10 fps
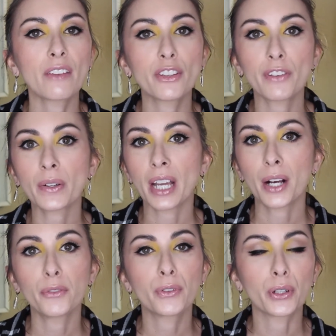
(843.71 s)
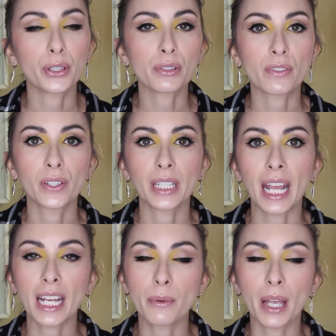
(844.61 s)
If you found it helpful or useful in
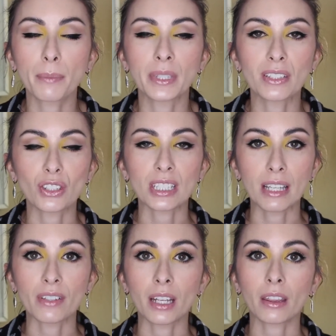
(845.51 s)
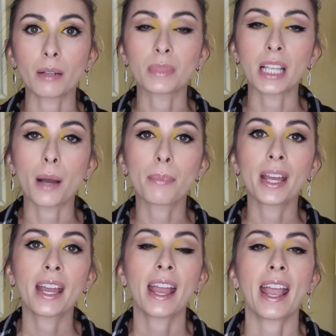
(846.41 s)
any way, please just give it a thumbs up.
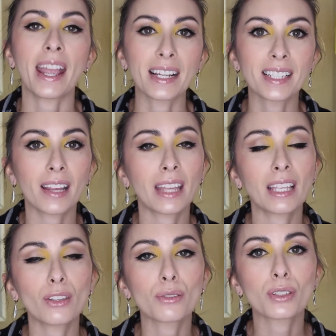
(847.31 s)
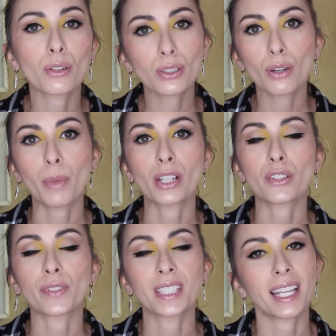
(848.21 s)
And thank you so, so
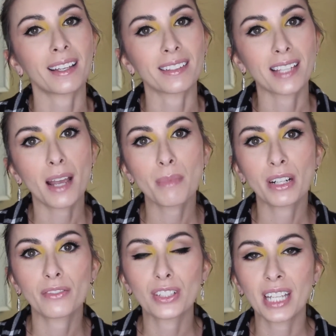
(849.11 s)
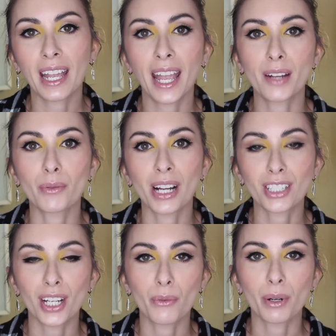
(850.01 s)
much for taking time out of your day and
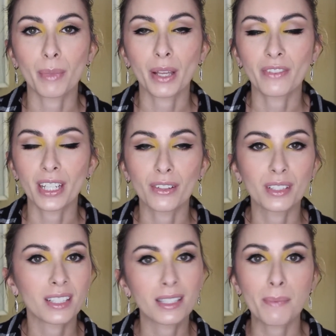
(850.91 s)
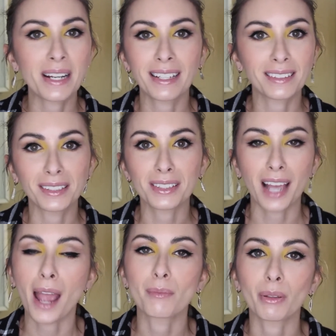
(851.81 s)
watching one of my videos, spending a little
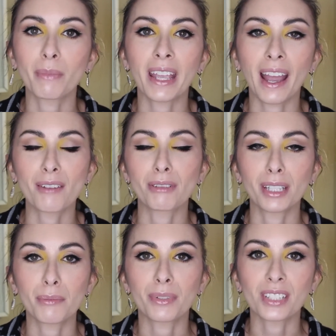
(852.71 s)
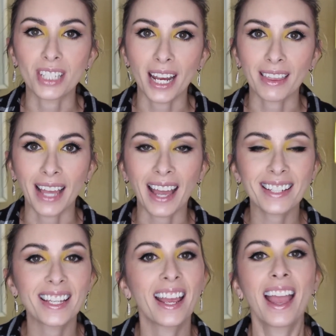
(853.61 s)
time with me. I really appreciate
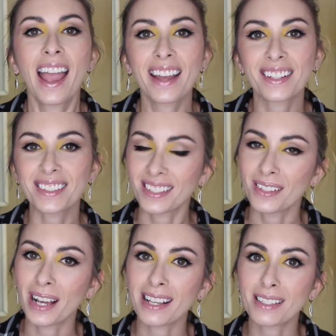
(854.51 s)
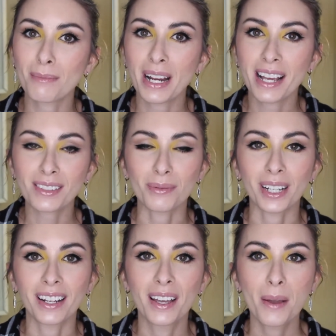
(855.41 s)
that. And I'll see you guys in my next
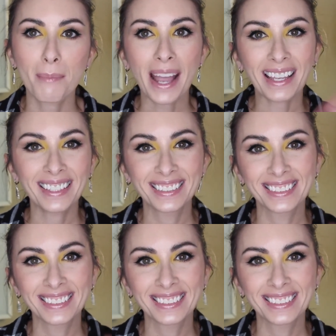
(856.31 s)
one. Bye.